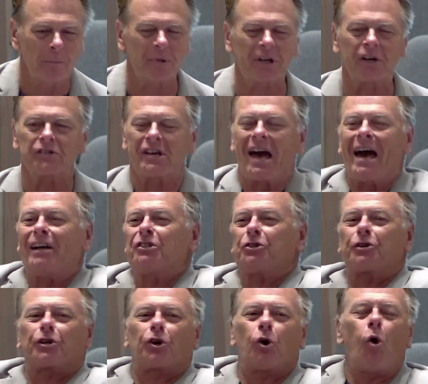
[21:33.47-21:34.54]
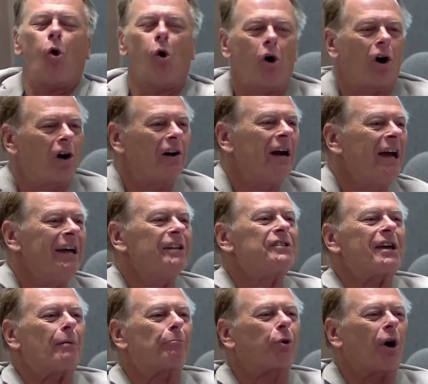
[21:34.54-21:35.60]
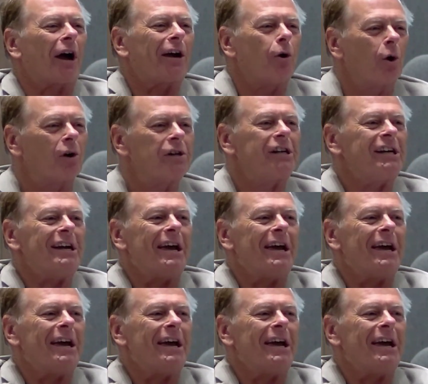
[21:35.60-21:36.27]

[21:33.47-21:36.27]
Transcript: Because at your core is that priority